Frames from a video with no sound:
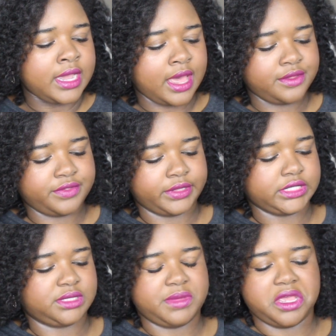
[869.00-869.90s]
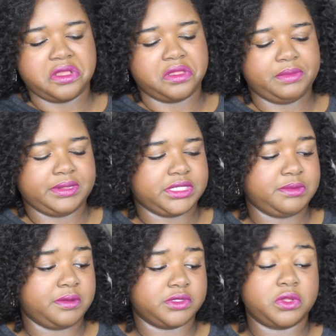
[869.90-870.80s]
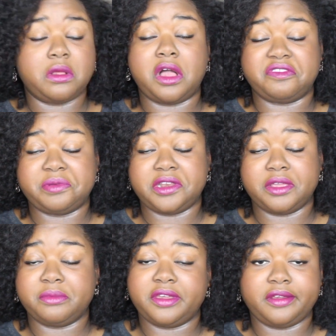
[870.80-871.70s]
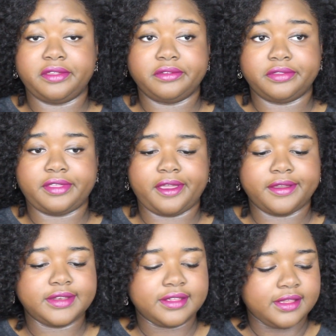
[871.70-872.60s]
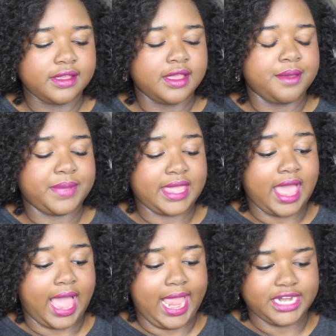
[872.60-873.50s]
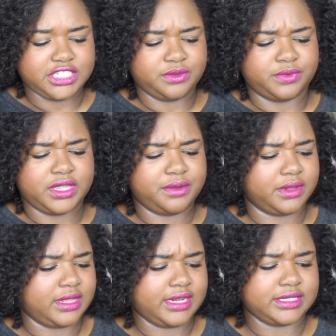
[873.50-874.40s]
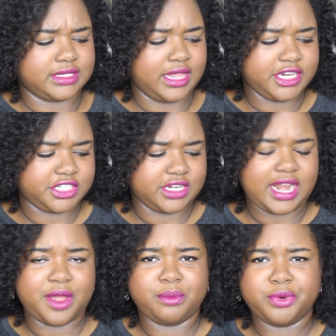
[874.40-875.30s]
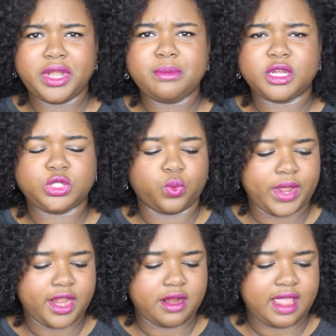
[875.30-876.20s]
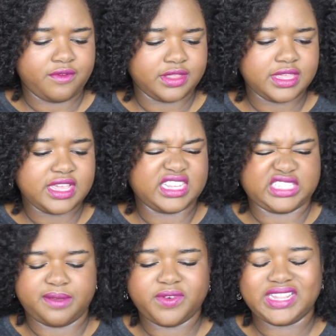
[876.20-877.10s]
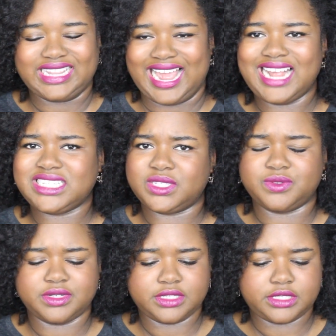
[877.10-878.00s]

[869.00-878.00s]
Other than the smell, I mean the smell was a little off-putting, but other than that. But yeah, I actually really like this collection, and I would pretty much wear everything except for the last one.